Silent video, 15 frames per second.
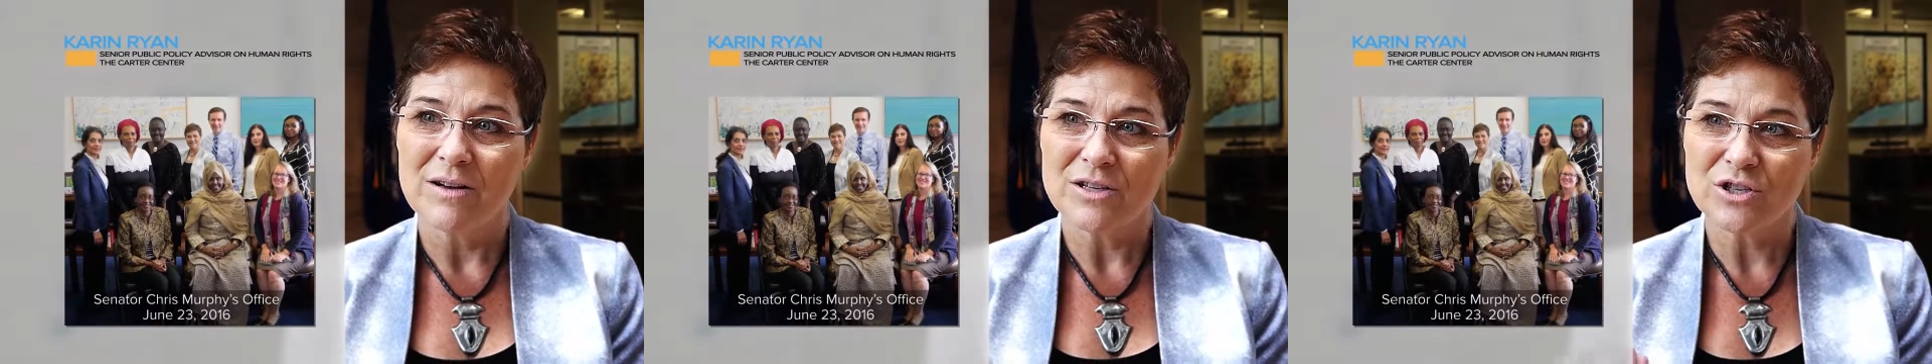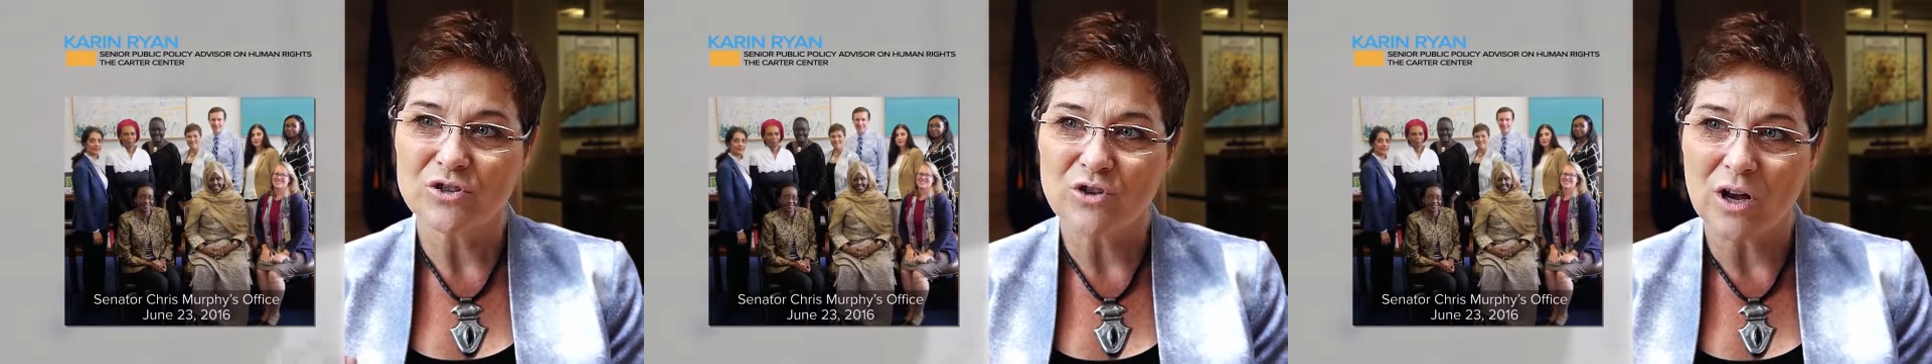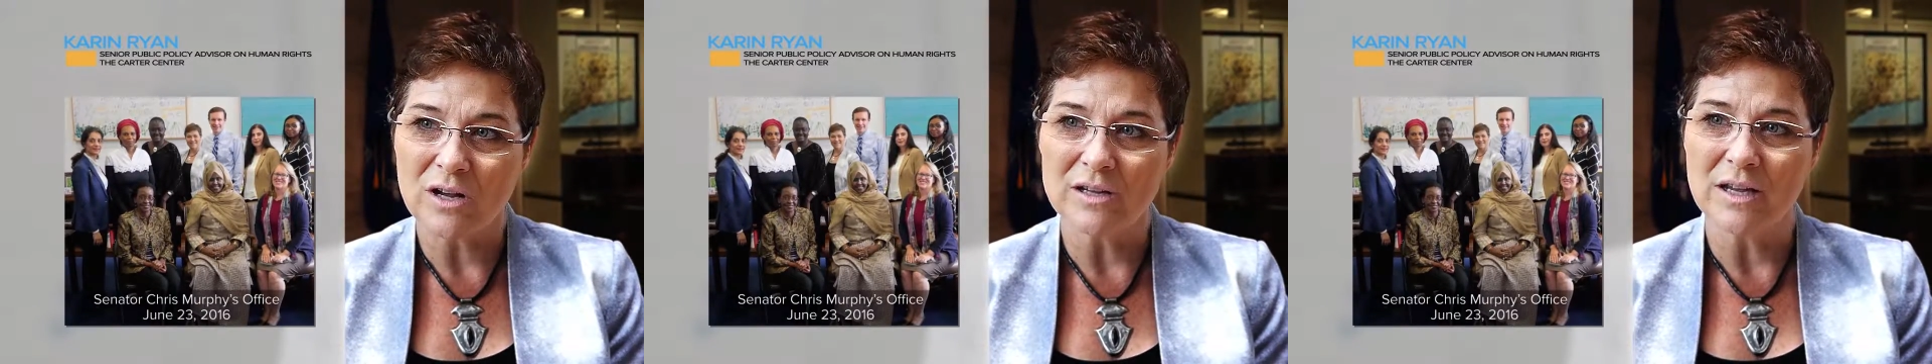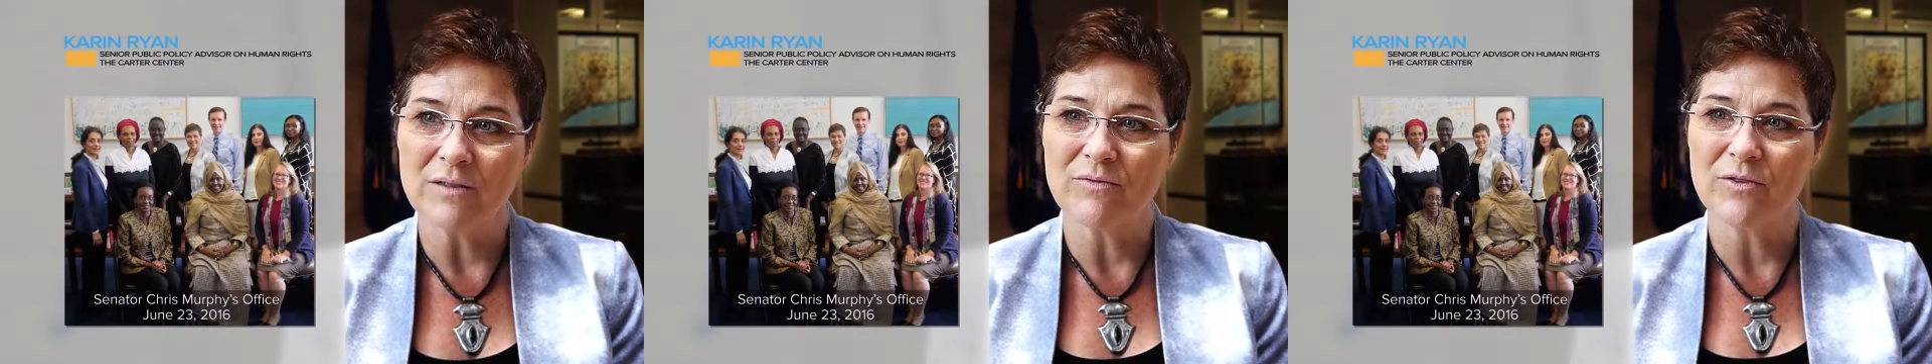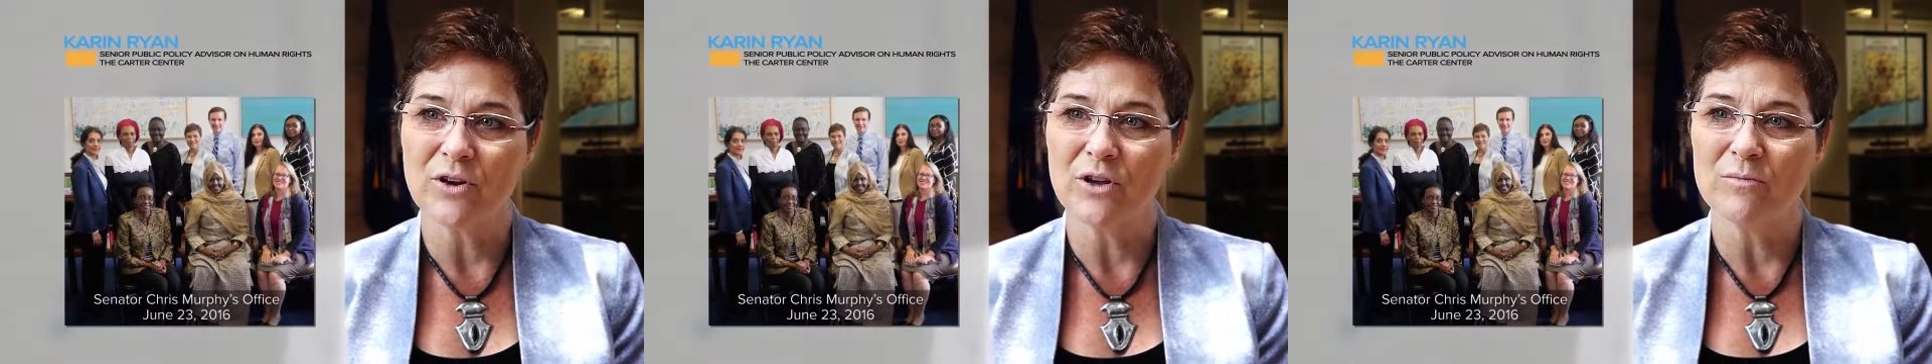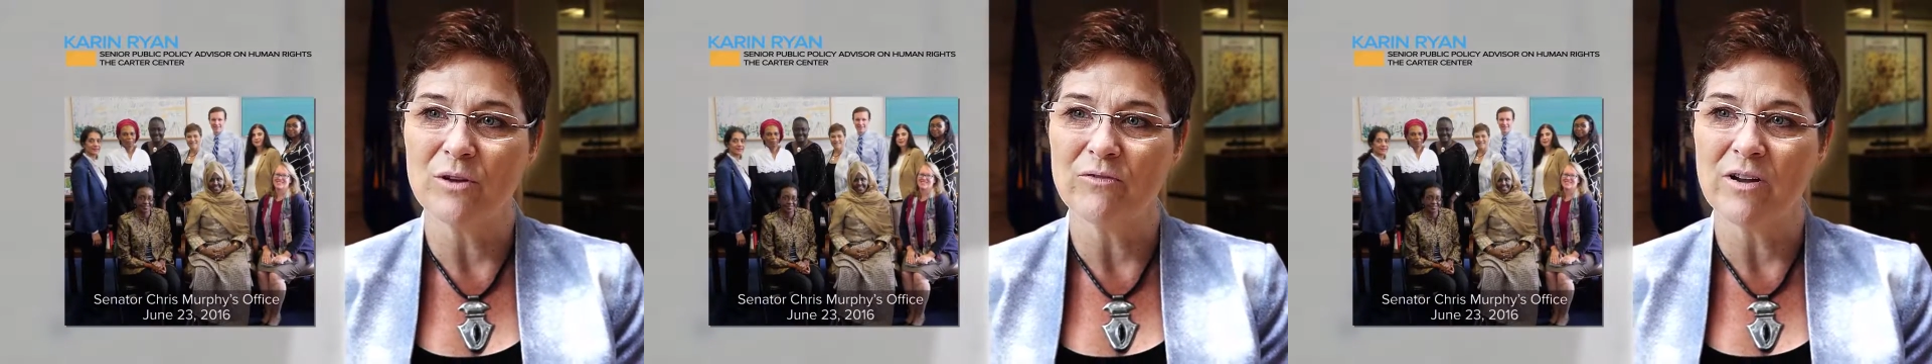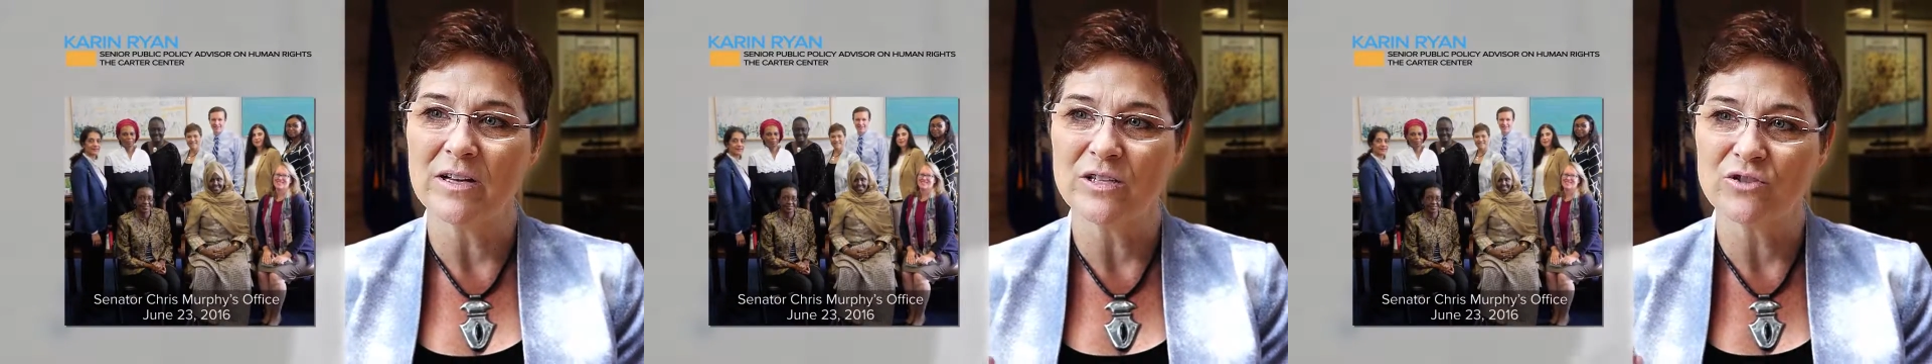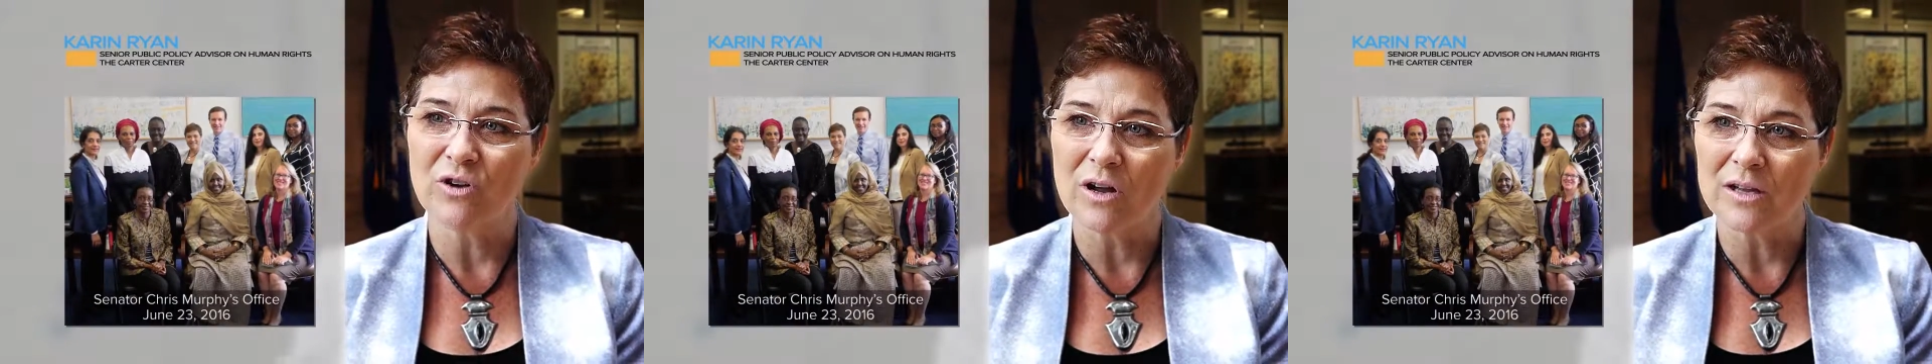struggling for human
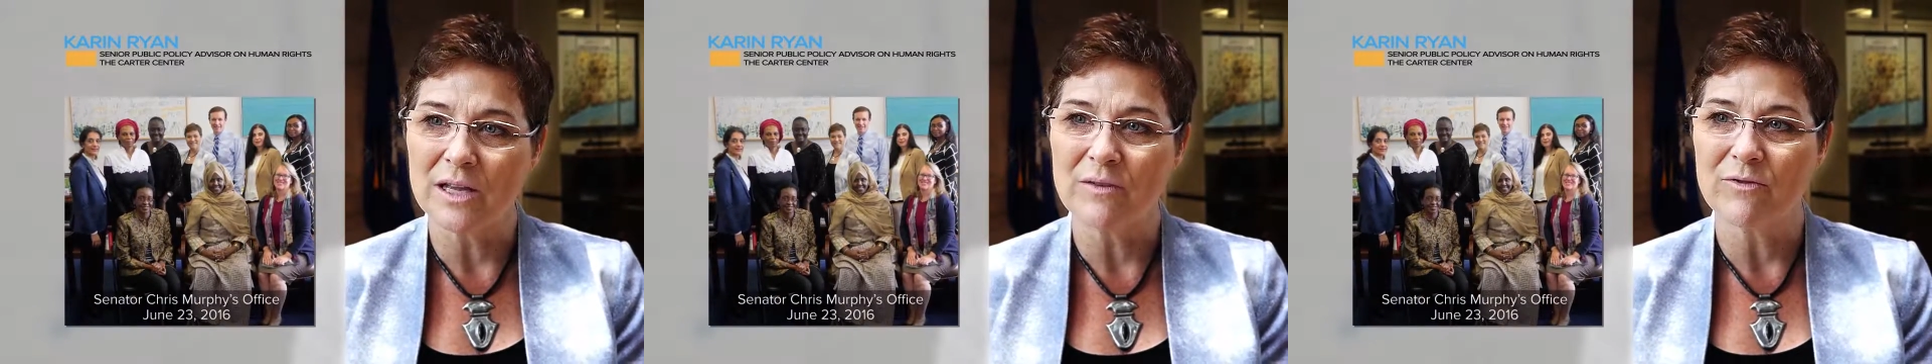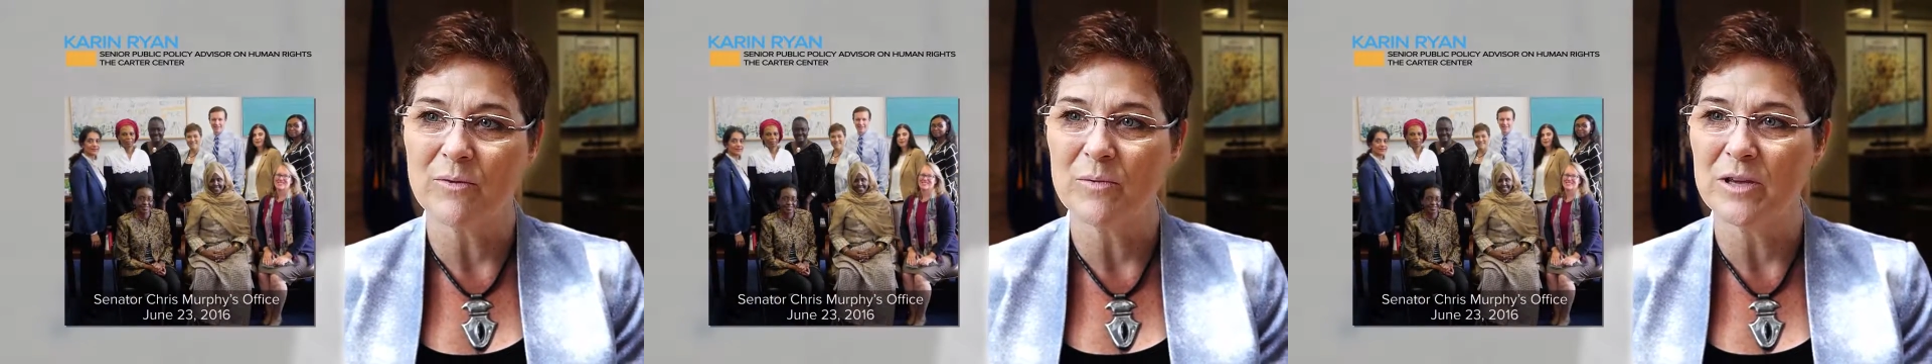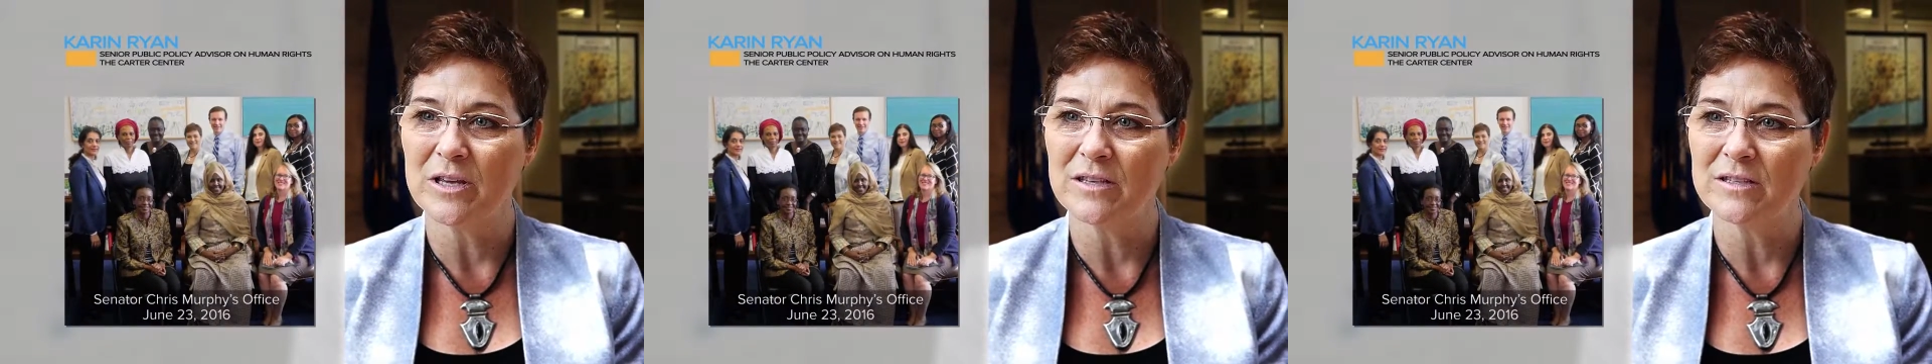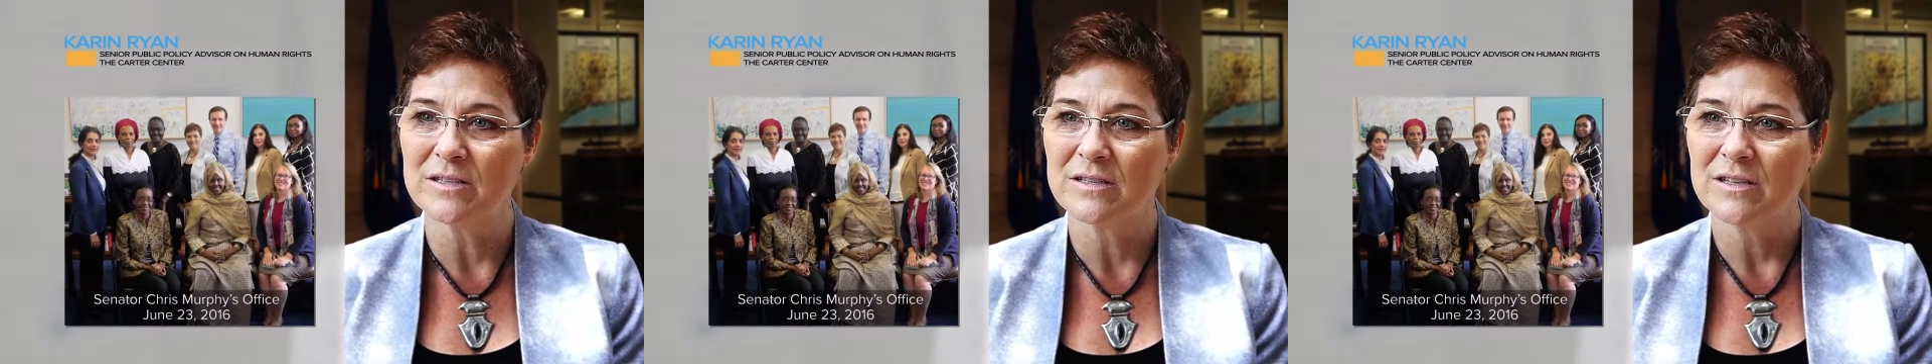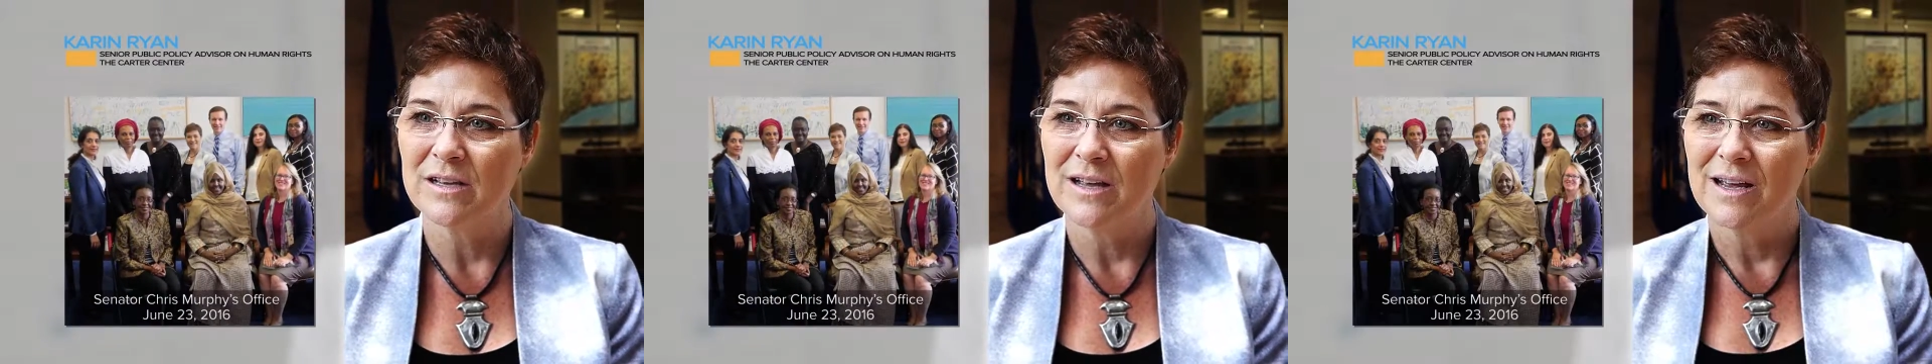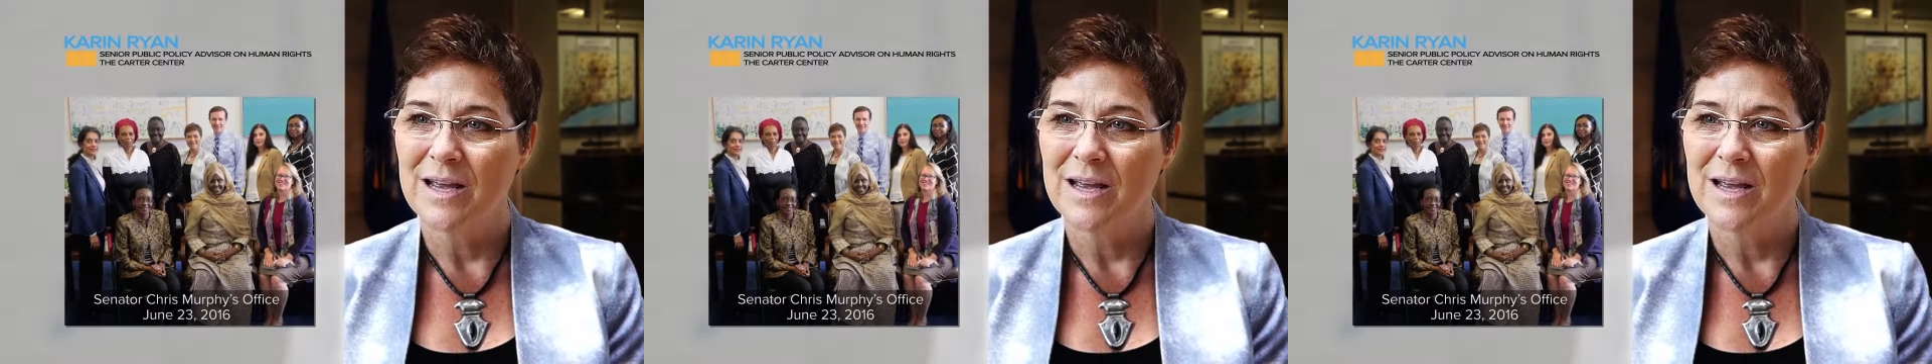rights, struggling for peace,